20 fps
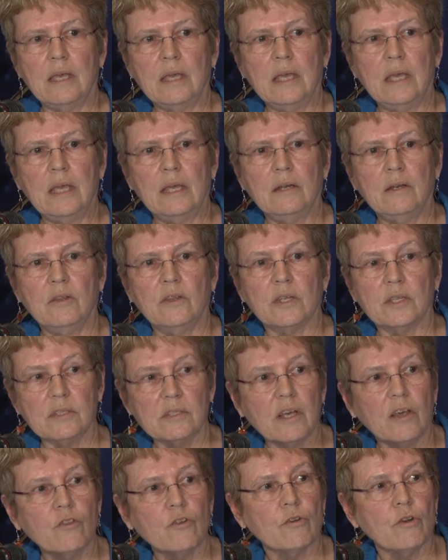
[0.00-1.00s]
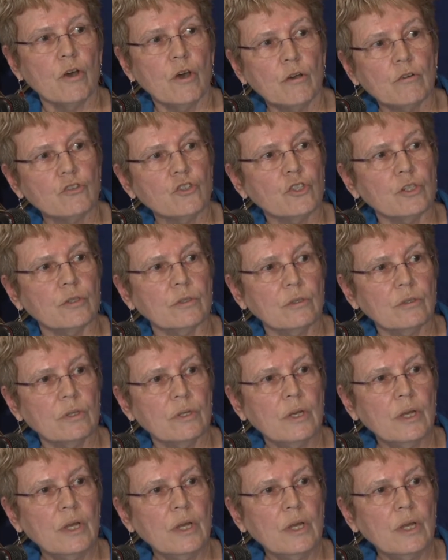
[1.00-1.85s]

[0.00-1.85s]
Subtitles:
in the Southern Ocean,